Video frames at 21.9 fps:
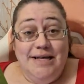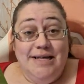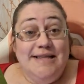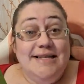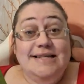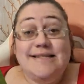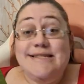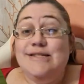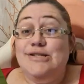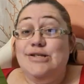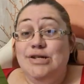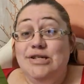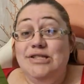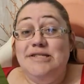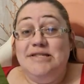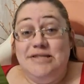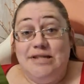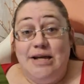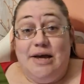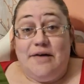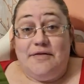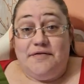This is good
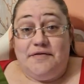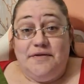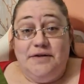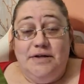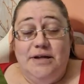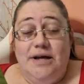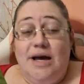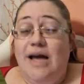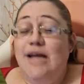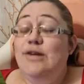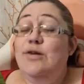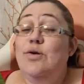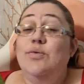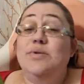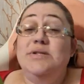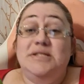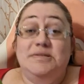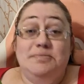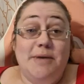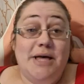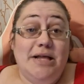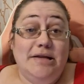stuff. I know it
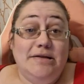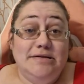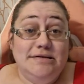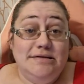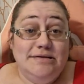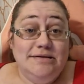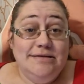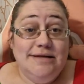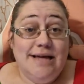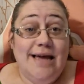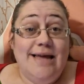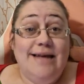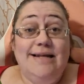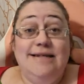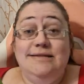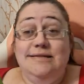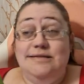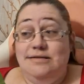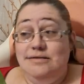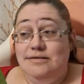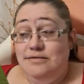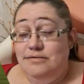smells and
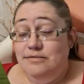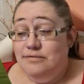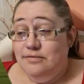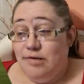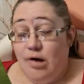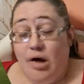it's